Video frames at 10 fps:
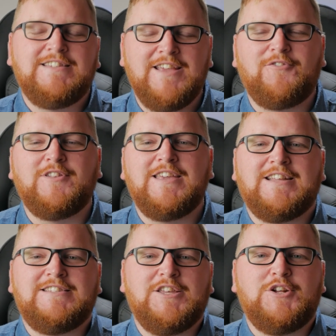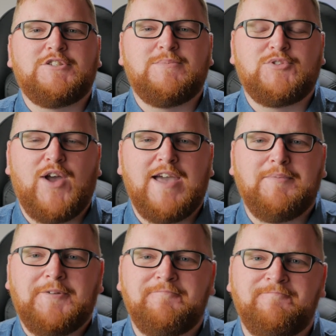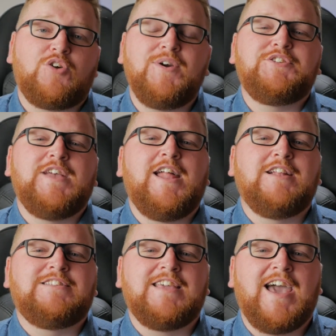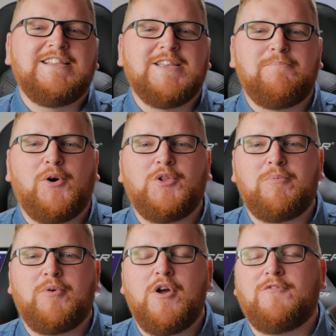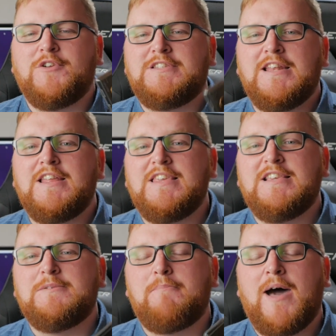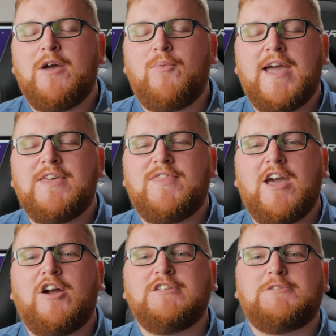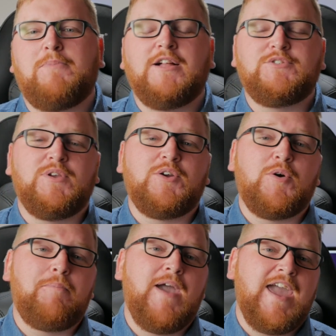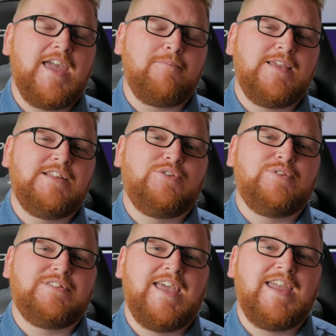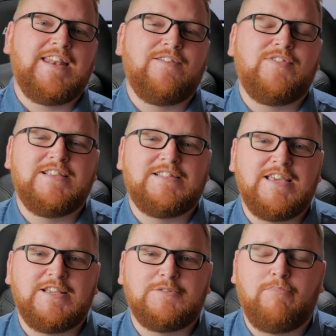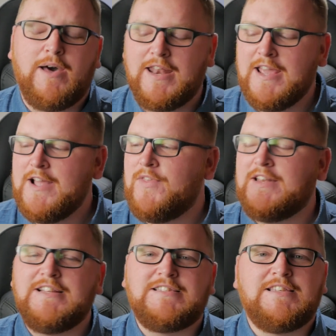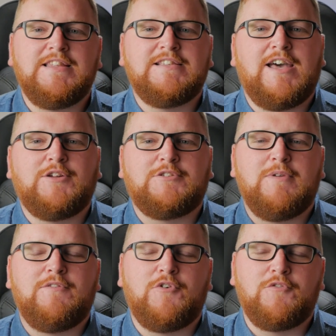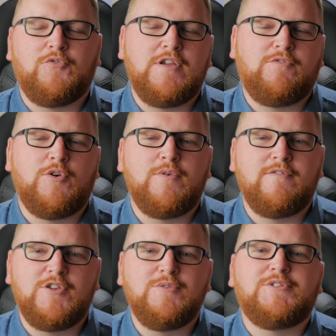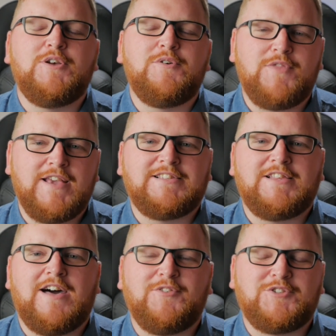definitely consider subscribing. Quick shout out to the guys at Polar Pro for sending these my way. They aren't sponsoring or paying me to say any of these things, but they did send these out to me for free for review, so thanks a lot for